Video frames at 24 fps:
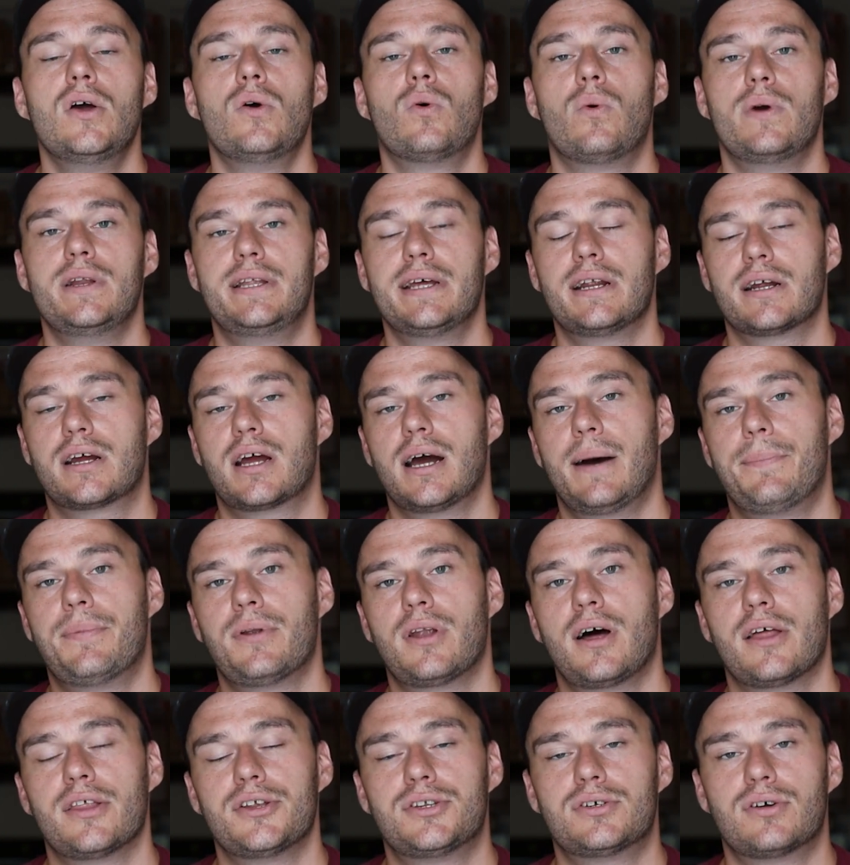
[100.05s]
We did a couple
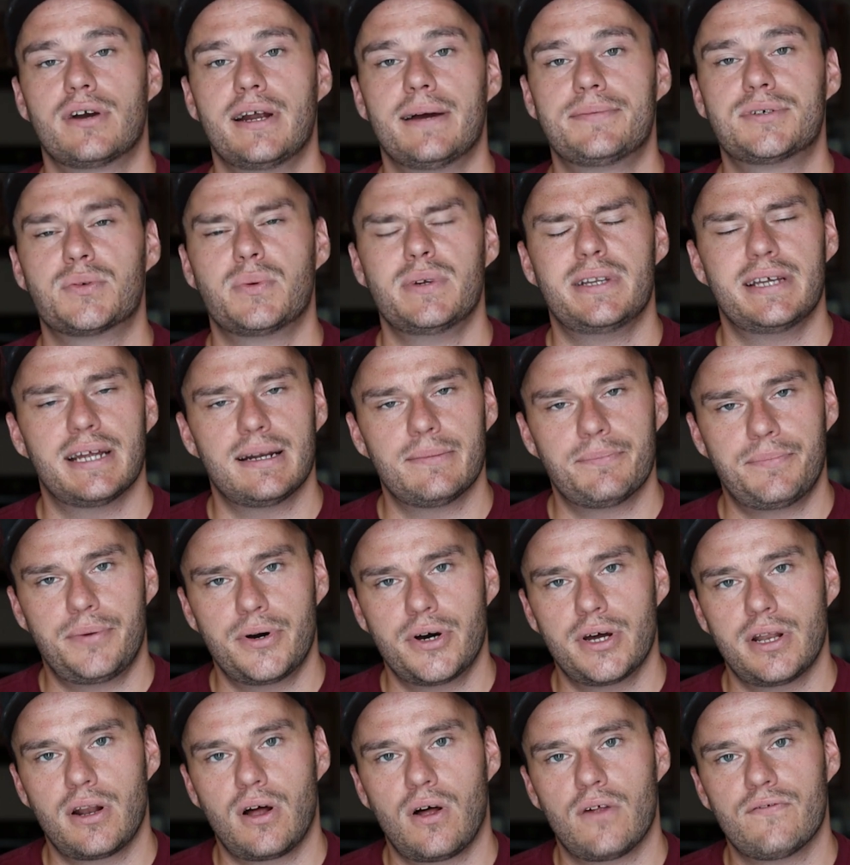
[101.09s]
other trips we didn't
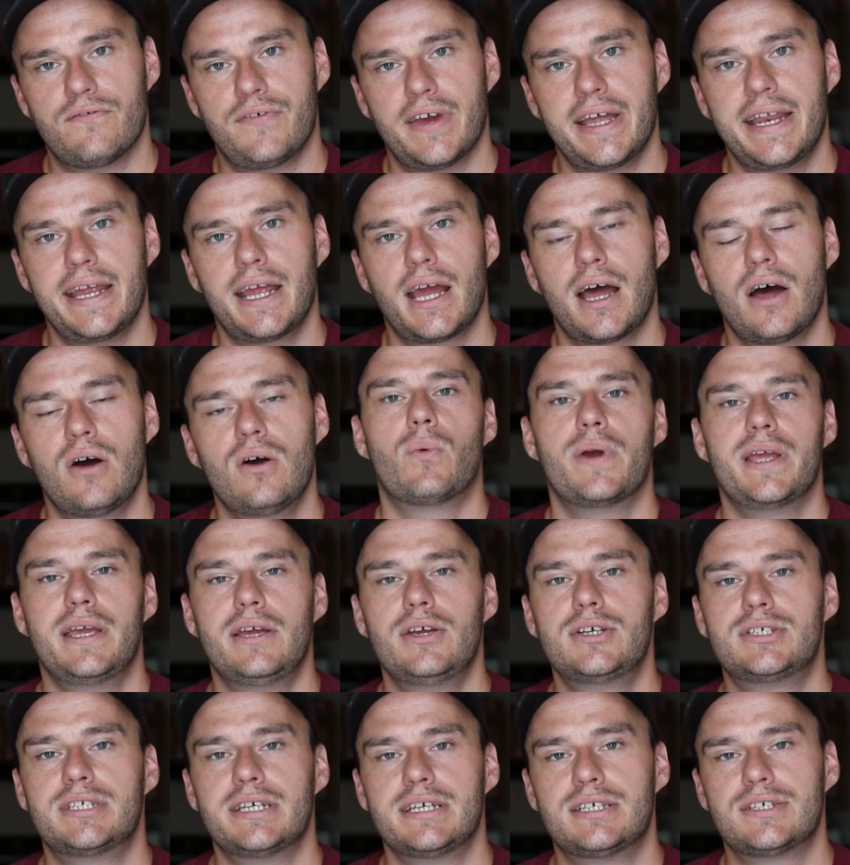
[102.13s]
put on video. We
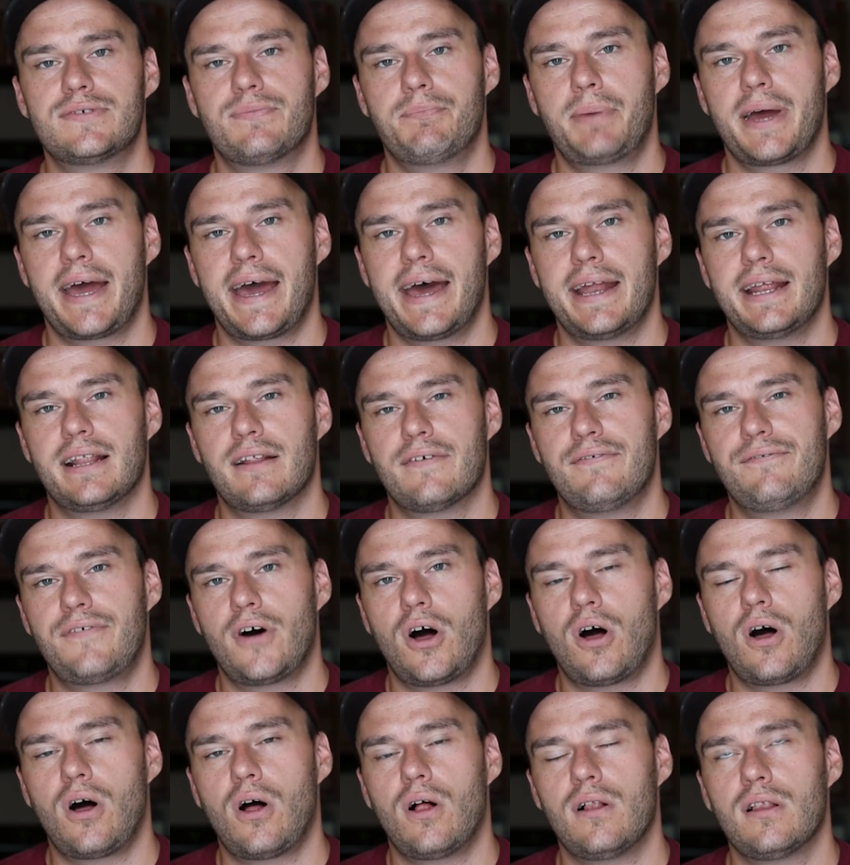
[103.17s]
used this pad in the
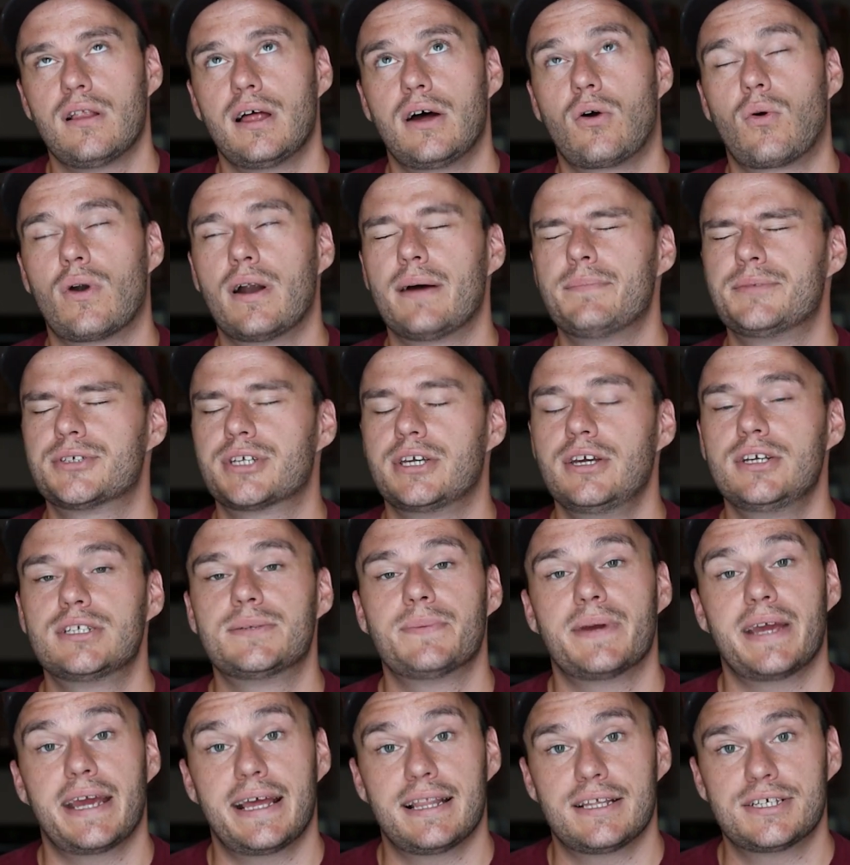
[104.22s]
fall, or excuse
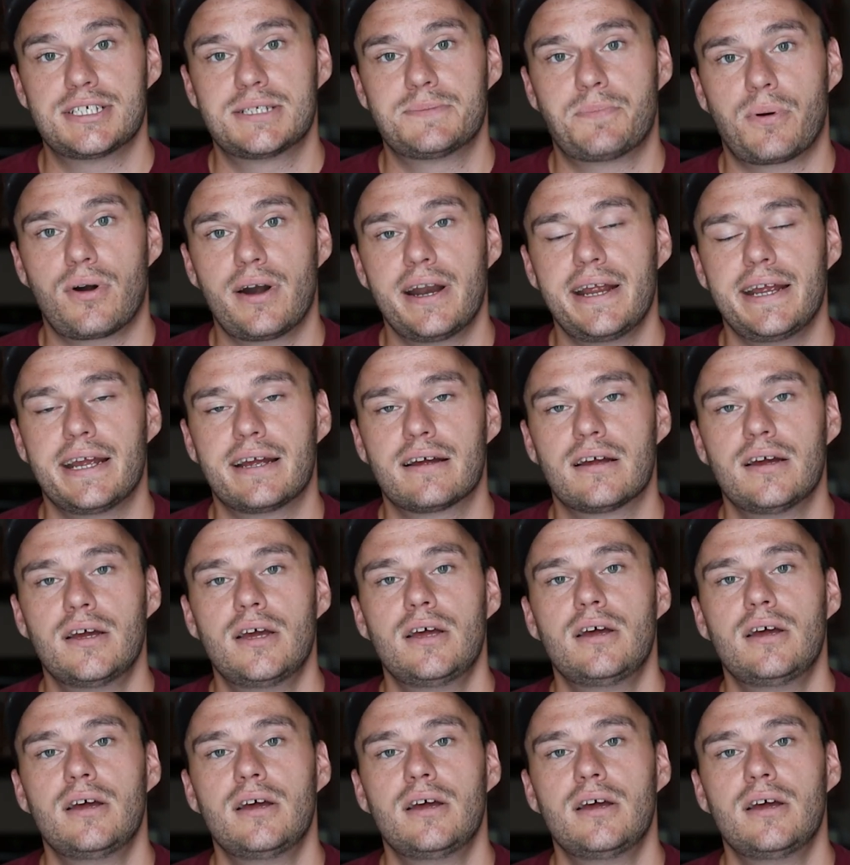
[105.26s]
me, in the spring